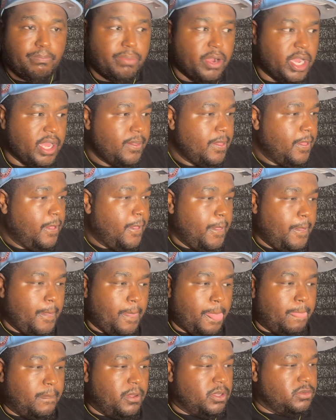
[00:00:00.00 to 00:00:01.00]
But
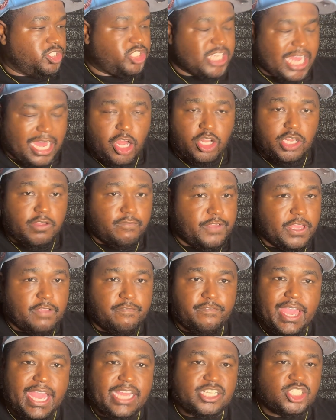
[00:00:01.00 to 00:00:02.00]
shout out to Vic
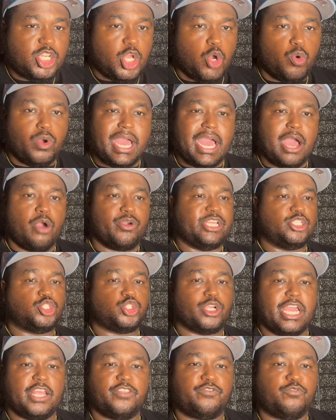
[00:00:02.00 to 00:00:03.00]
Fangio and how he
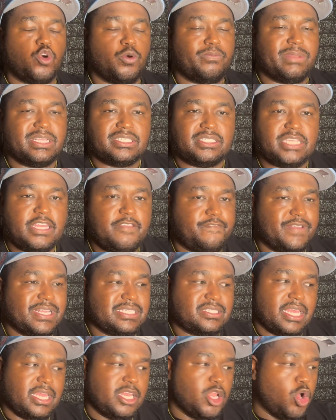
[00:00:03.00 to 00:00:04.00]
transformed this
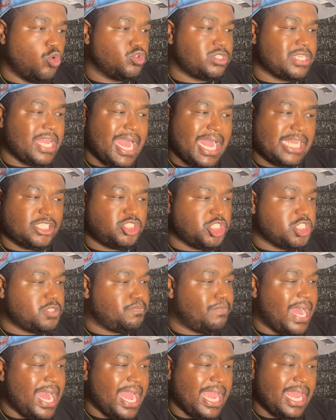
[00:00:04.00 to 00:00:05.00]
defense and those guys just
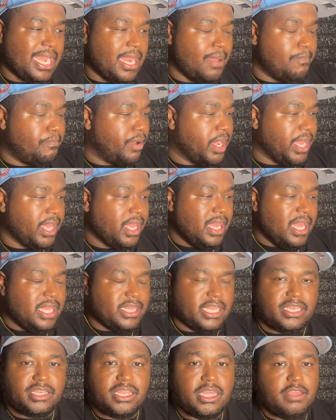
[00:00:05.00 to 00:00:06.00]
buying in. But
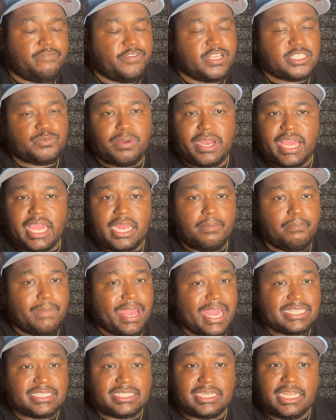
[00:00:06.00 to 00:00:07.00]
the defense played
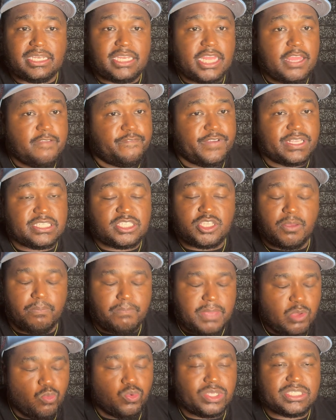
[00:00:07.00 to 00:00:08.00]
amazing. The defense to
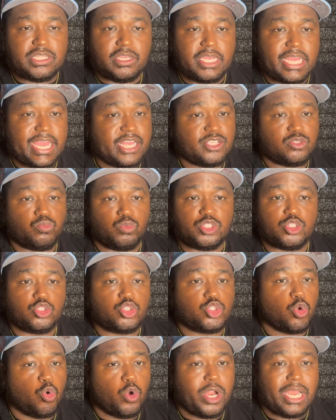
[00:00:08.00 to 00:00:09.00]
me was the
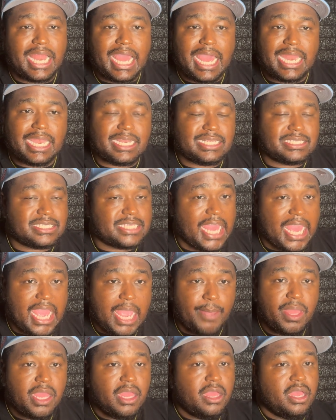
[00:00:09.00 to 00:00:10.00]
storyline of this
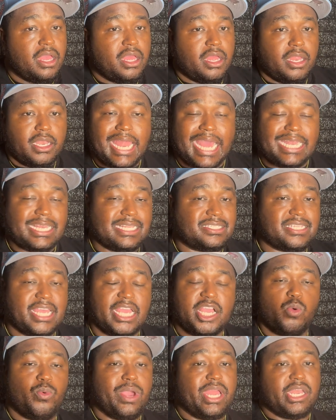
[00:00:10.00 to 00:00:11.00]
game. Not to
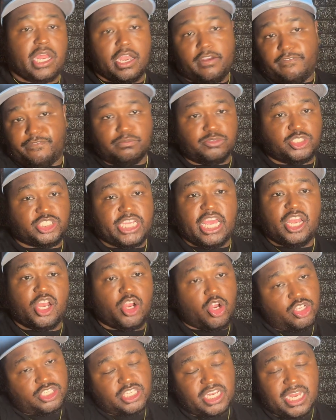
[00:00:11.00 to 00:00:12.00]
take away nothing from Jalen
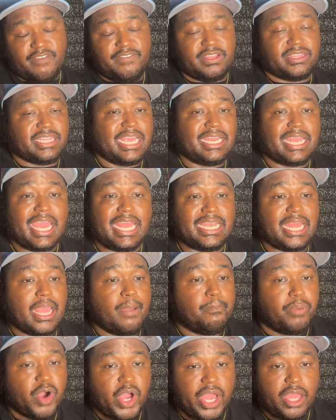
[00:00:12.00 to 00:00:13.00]
Hurts and everything they
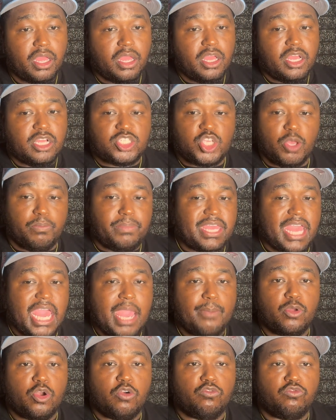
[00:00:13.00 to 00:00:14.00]
did, but to be
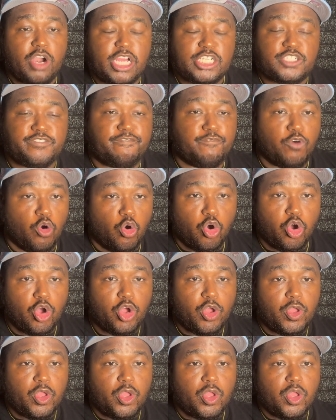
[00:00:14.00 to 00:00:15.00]
able to rush
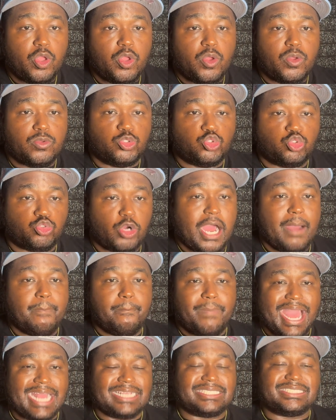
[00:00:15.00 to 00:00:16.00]
4, drop
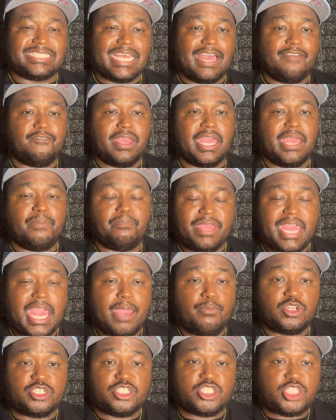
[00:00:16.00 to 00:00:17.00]
back 7, and be
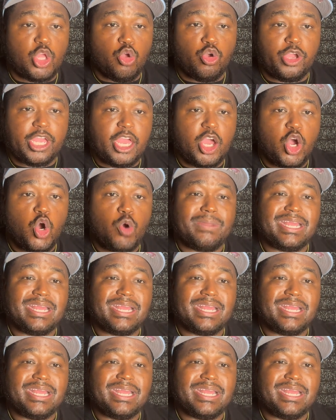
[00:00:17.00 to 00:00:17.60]
able to still get home.